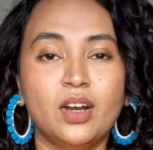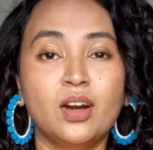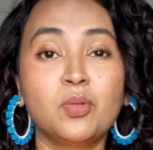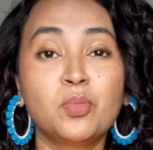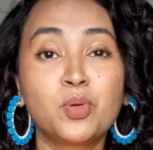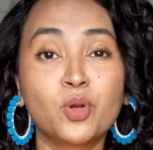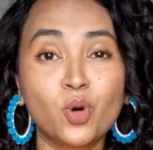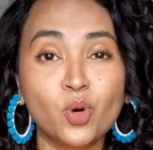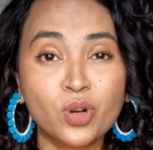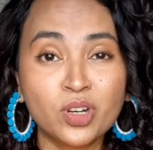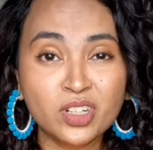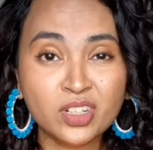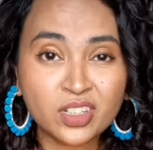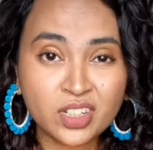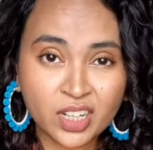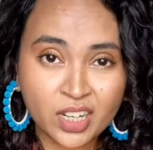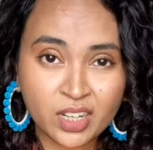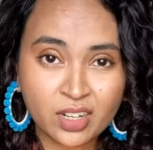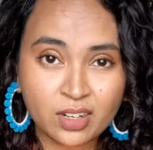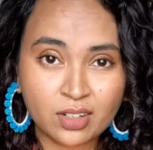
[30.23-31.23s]
A broken
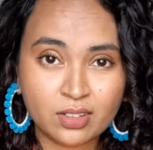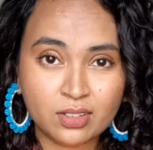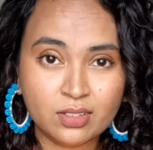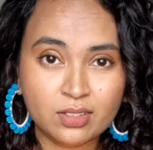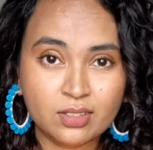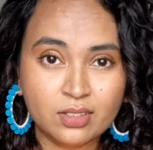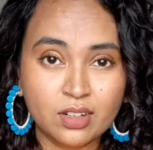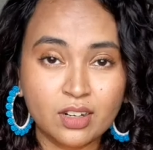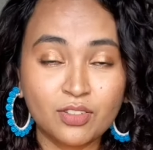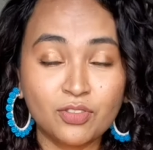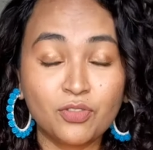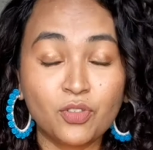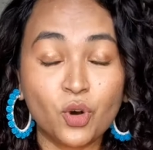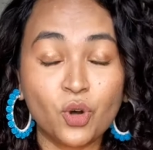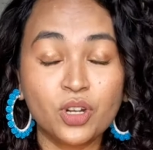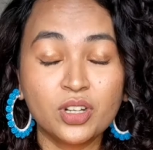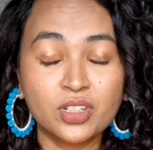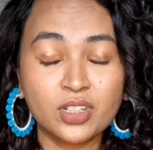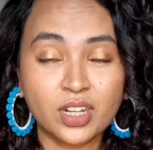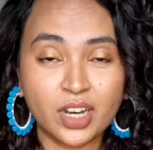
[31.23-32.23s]
nail, a
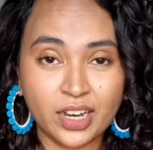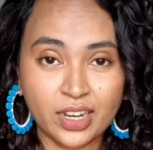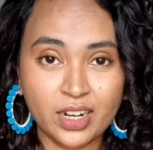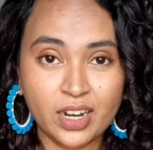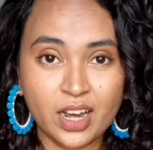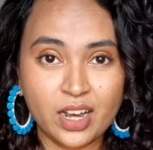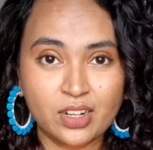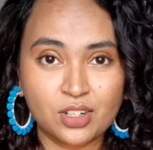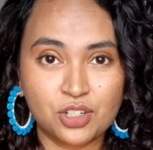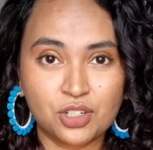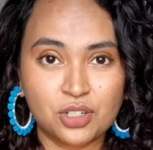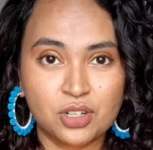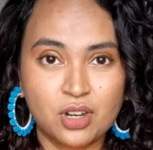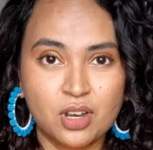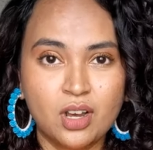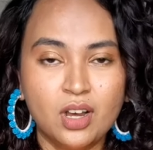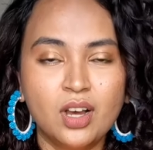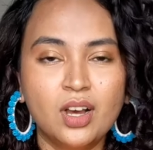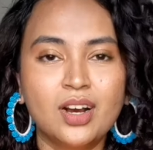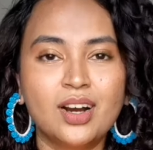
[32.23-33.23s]
fallen eyelash,
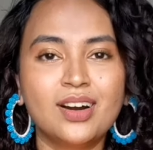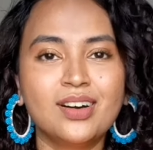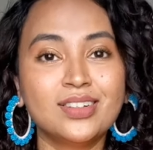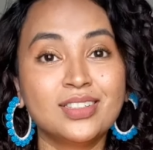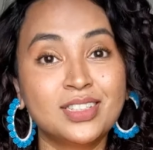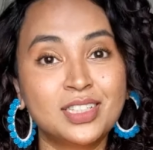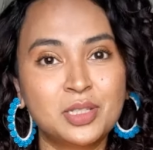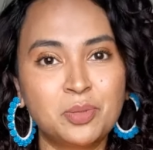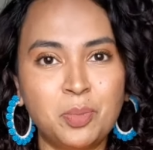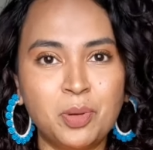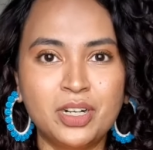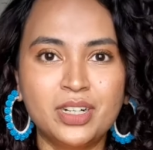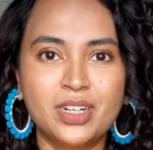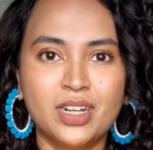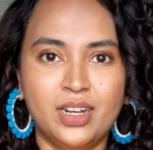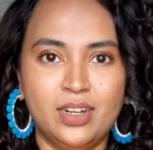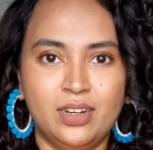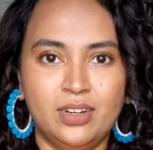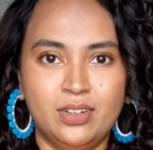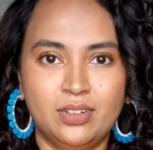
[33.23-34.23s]
a split
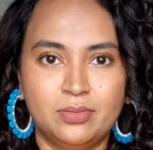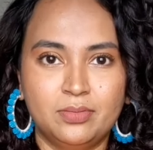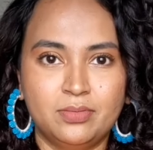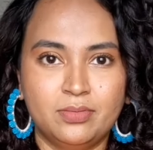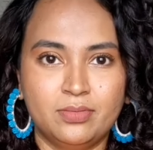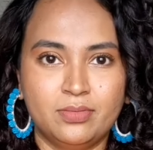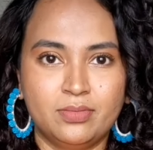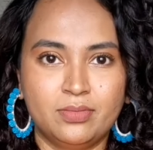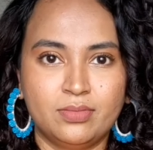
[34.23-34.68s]
end.